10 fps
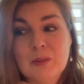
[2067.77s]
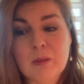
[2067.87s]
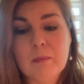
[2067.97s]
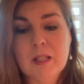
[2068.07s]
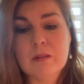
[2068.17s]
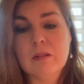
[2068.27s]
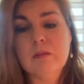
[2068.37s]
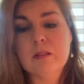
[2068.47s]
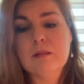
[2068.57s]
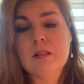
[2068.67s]
the remainder of
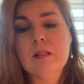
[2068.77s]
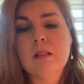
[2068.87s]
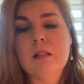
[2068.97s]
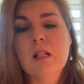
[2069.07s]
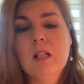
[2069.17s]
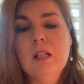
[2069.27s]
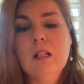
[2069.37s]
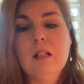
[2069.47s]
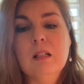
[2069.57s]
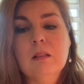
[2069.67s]
this year.
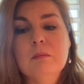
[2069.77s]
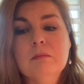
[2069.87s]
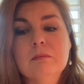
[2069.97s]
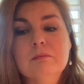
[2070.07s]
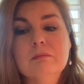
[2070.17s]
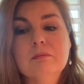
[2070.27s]
Um,